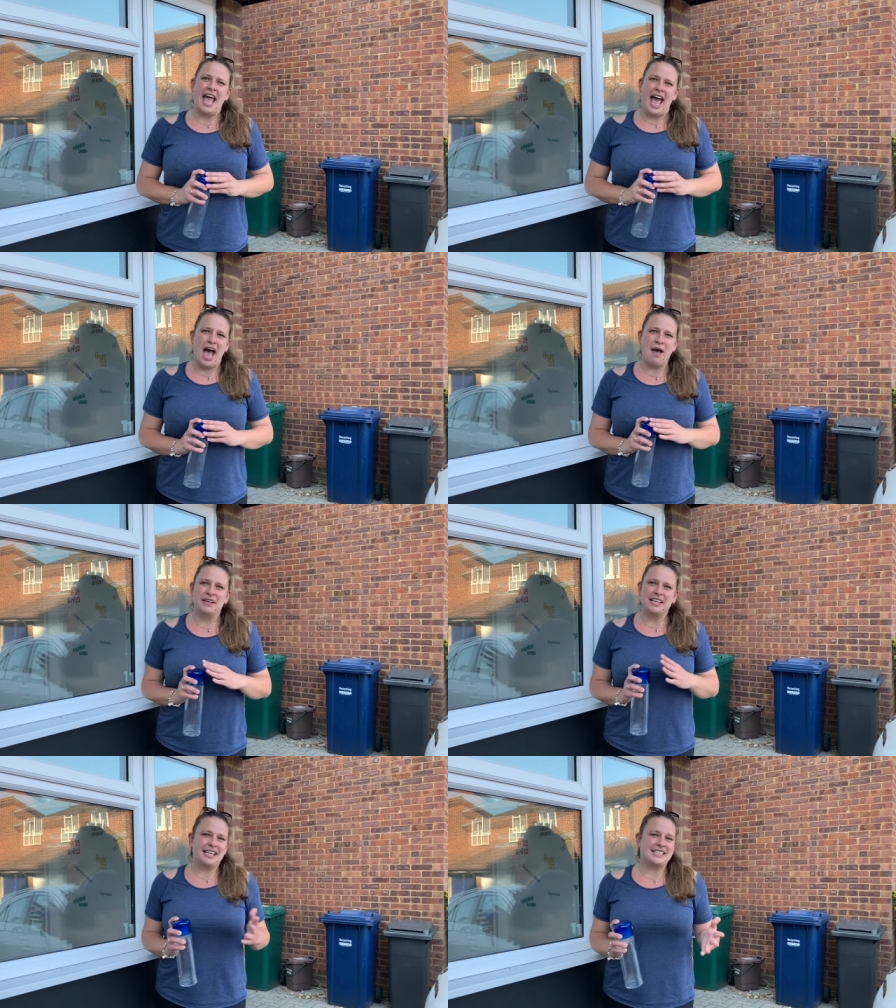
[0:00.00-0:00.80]
um,
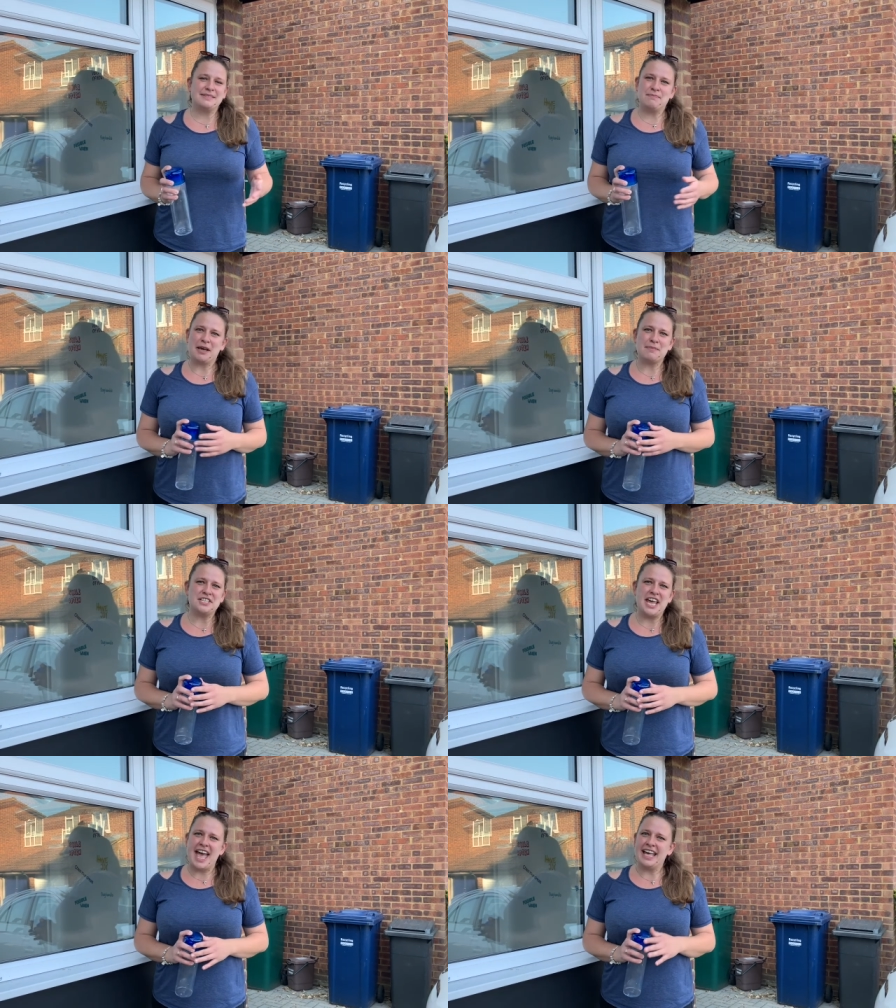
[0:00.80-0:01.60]
pick up a
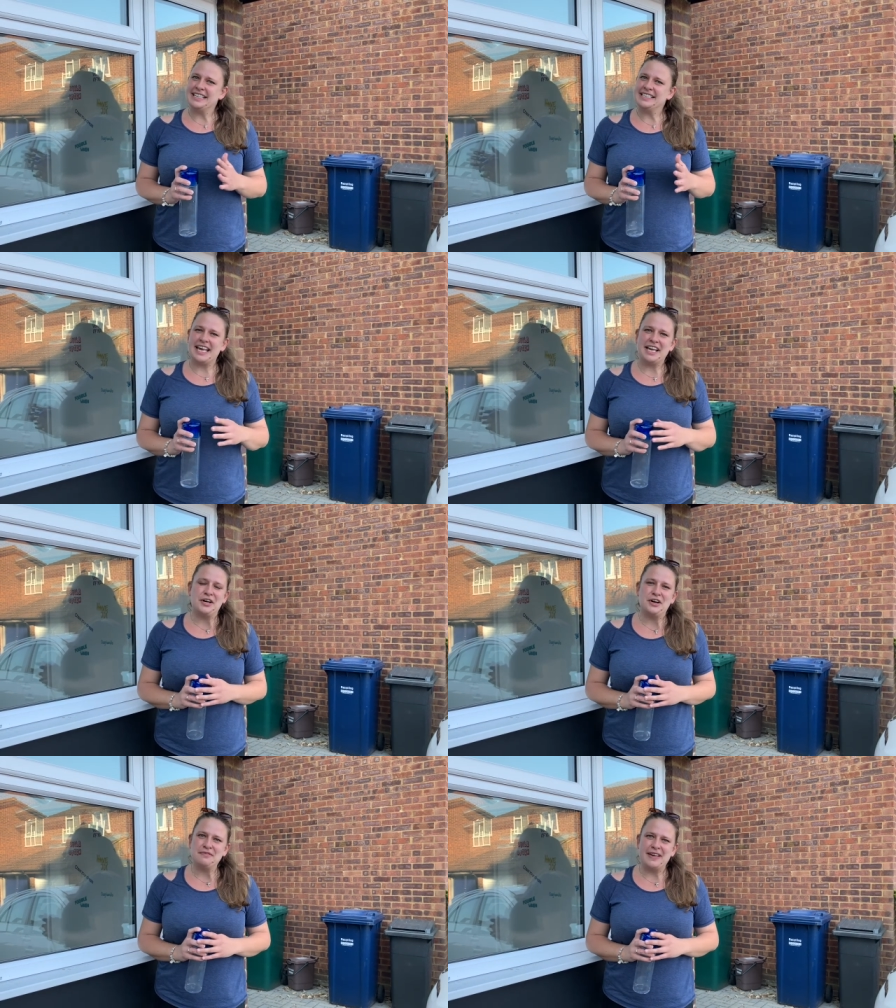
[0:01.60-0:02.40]
chair, take a
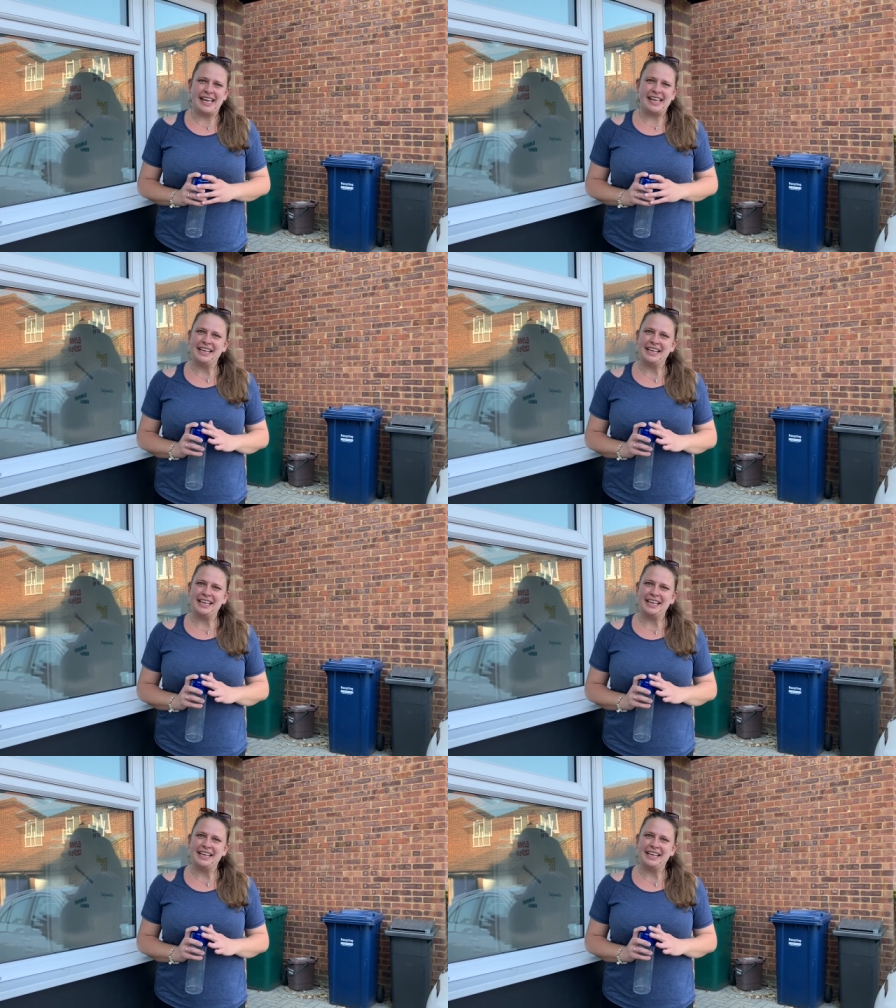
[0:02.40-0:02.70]
coffee,